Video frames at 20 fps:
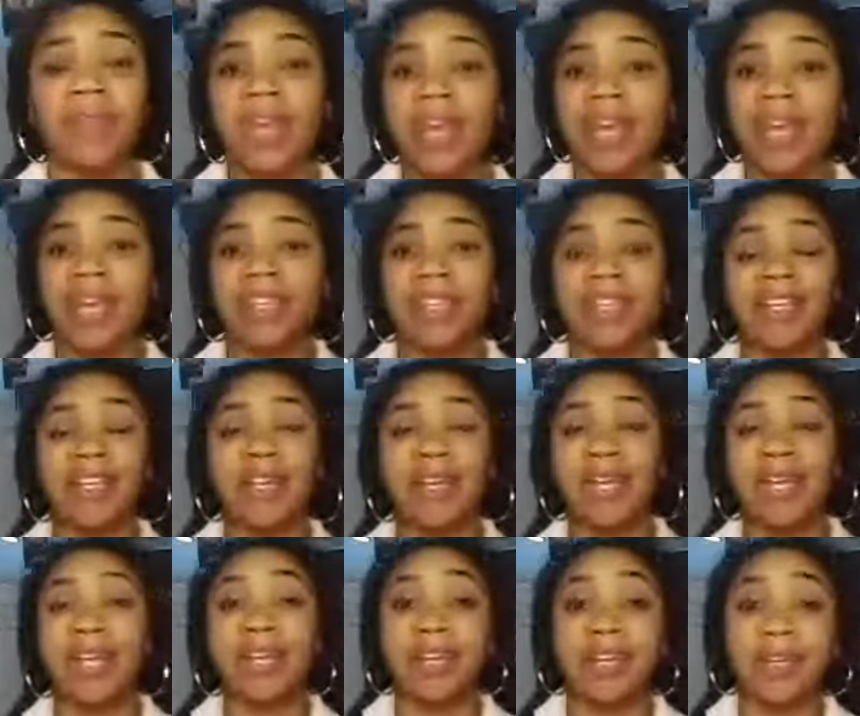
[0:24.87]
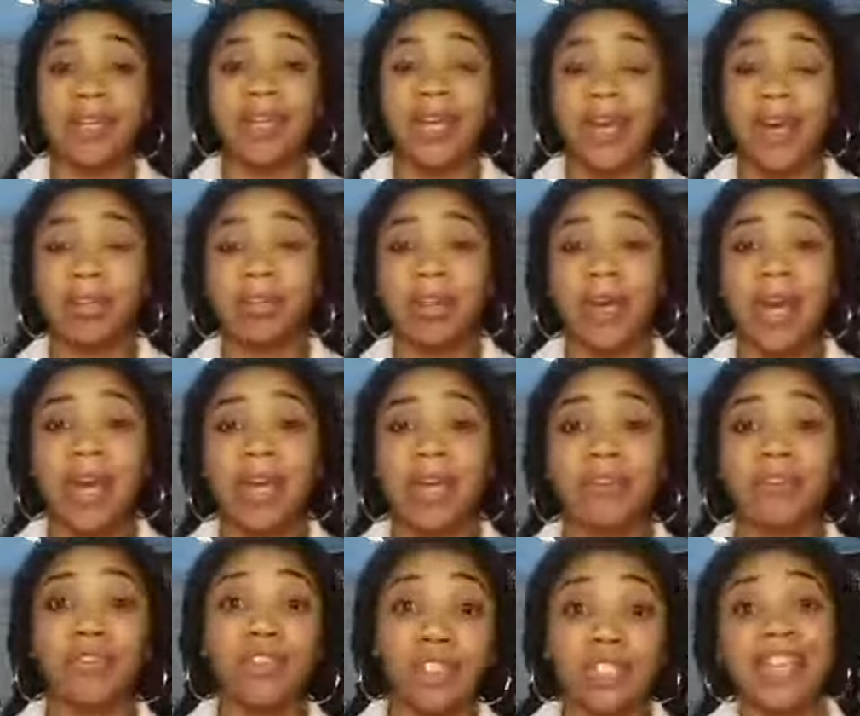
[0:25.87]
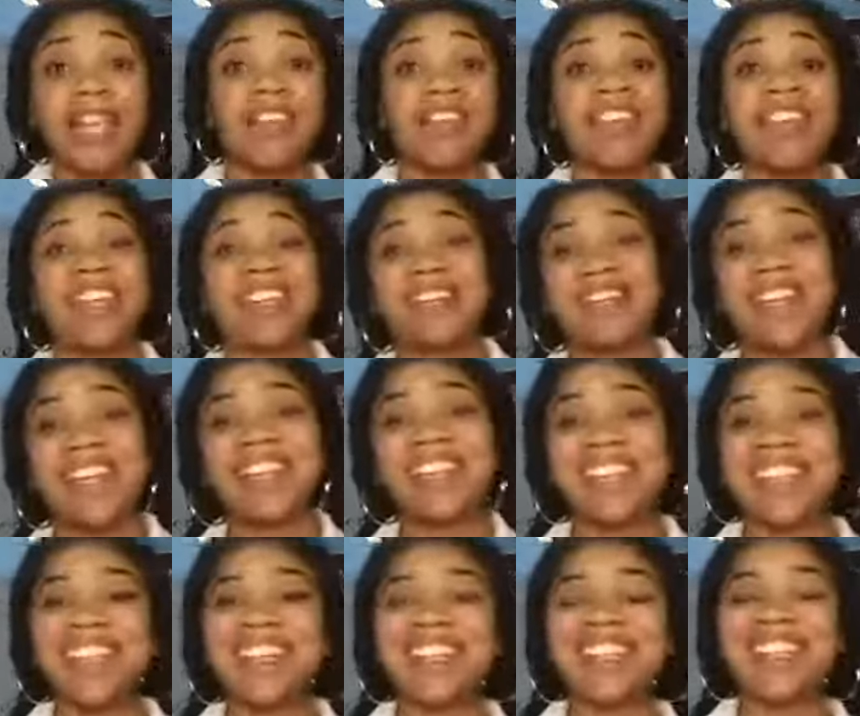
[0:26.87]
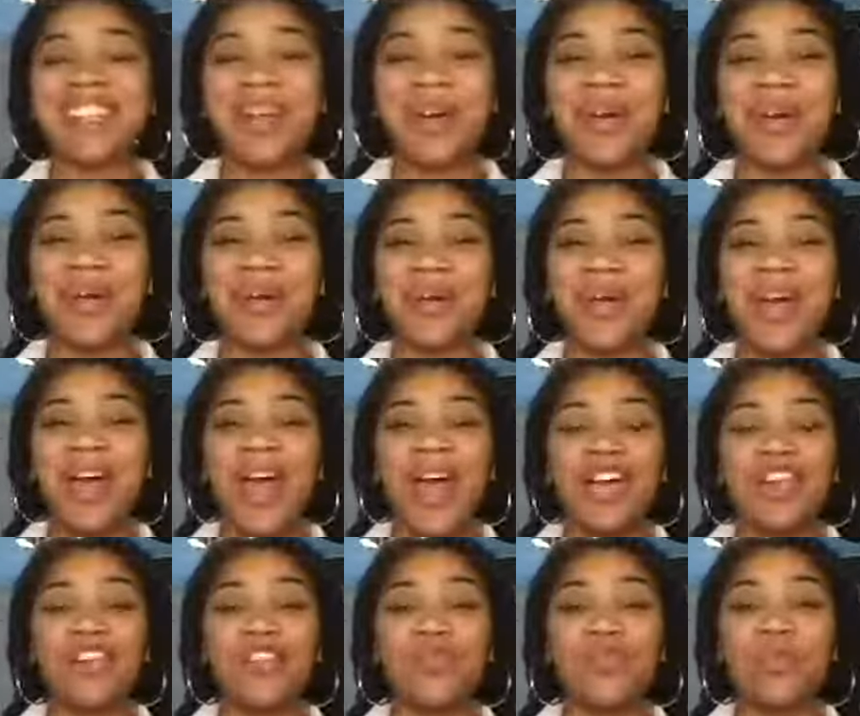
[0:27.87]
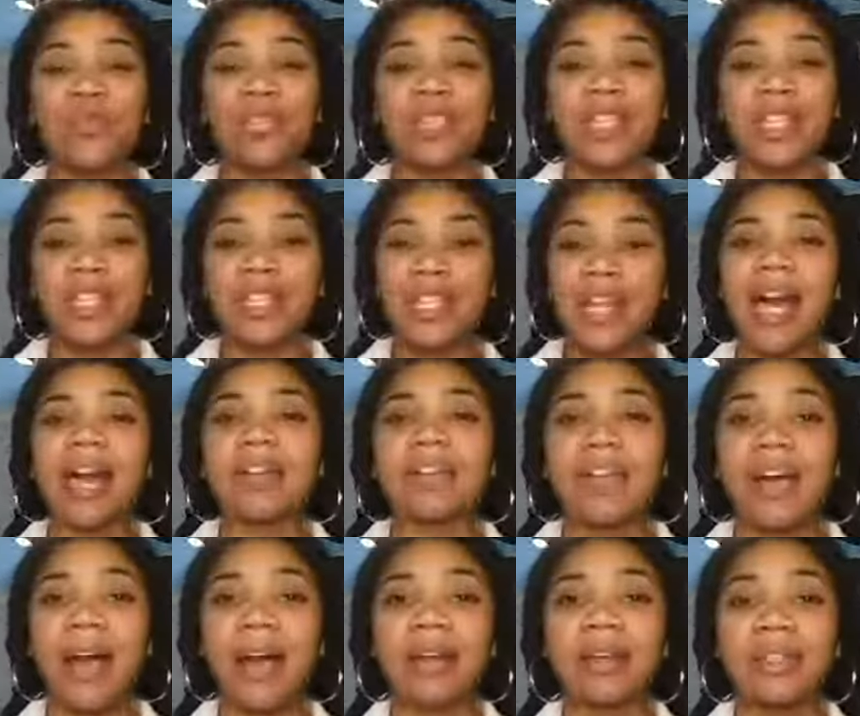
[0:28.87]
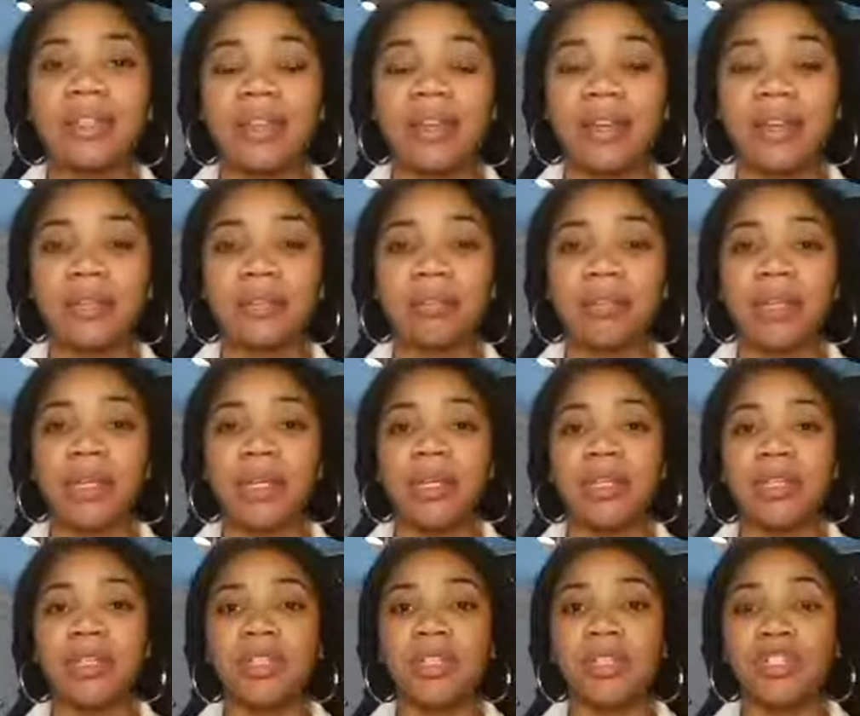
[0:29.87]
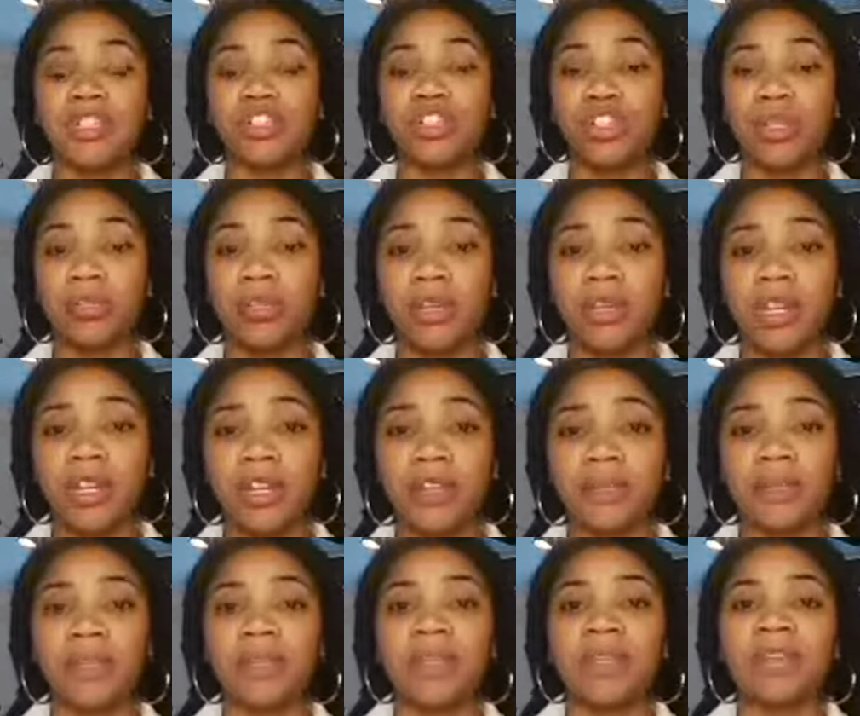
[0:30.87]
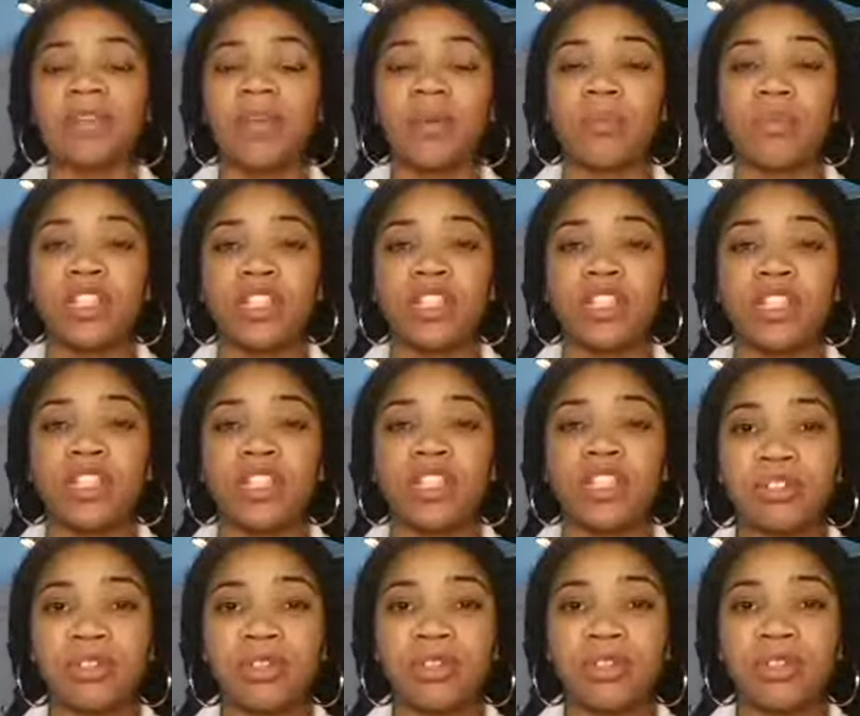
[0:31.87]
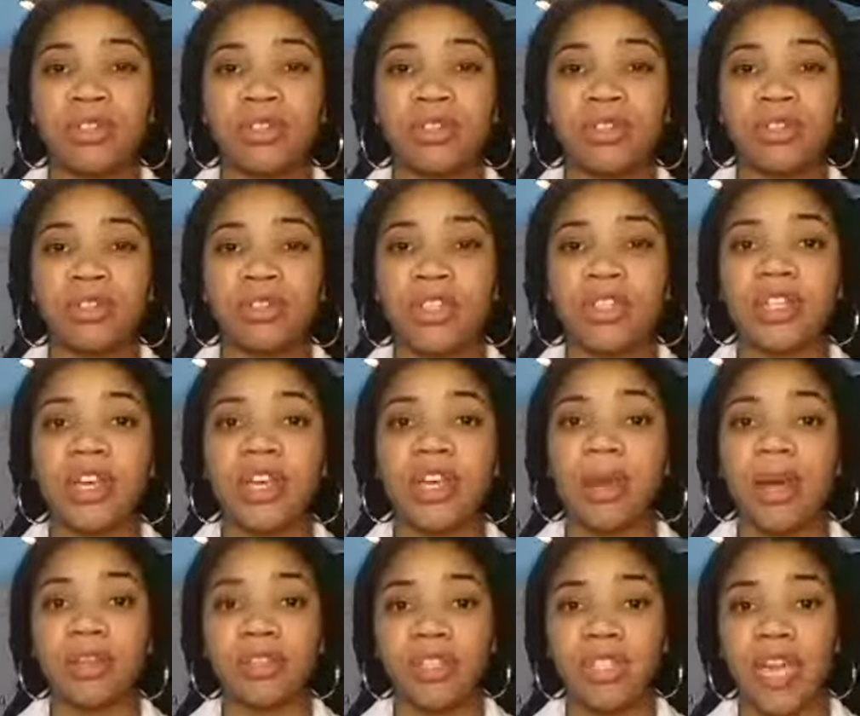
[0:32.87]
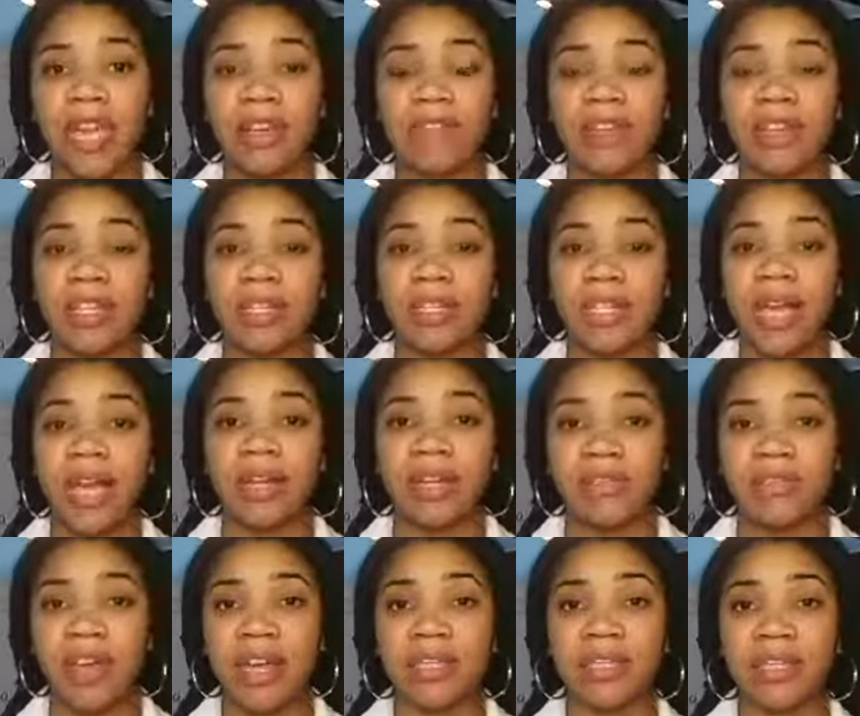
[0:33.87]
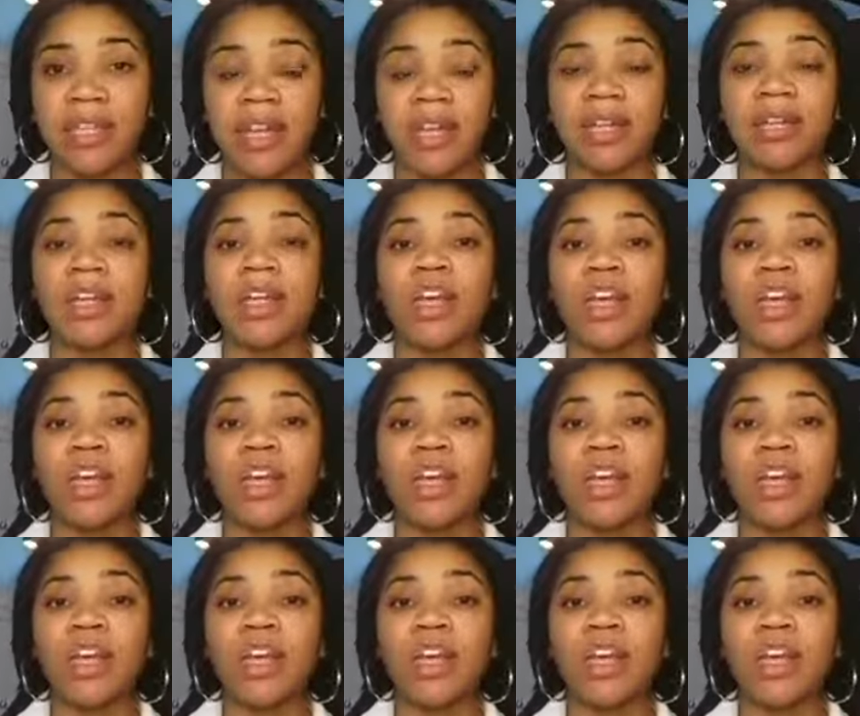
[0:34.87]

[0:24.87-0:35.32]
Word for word: in the in a campaign for saving and investing. So you will see a lot of content being distributed from Reese Financial Services around savings and investing.